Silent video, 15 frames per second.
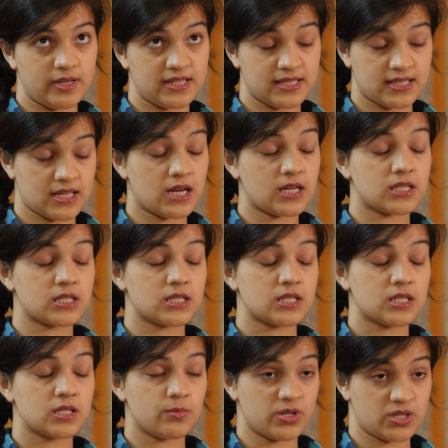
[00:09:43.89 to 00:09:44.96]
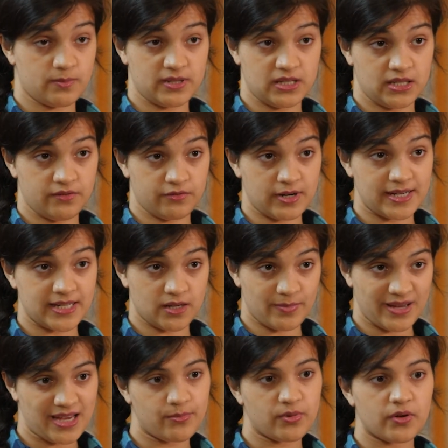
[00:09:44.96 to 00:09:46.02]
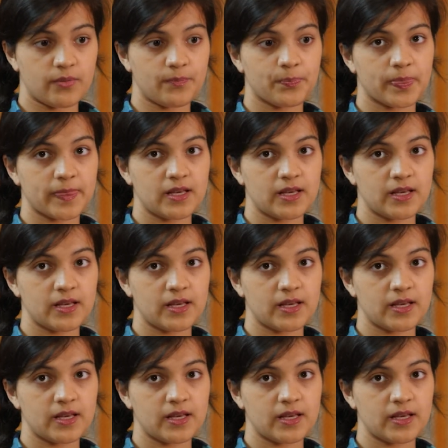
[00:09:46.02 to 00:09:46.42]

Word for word: we discussed the possibility of writing a paper,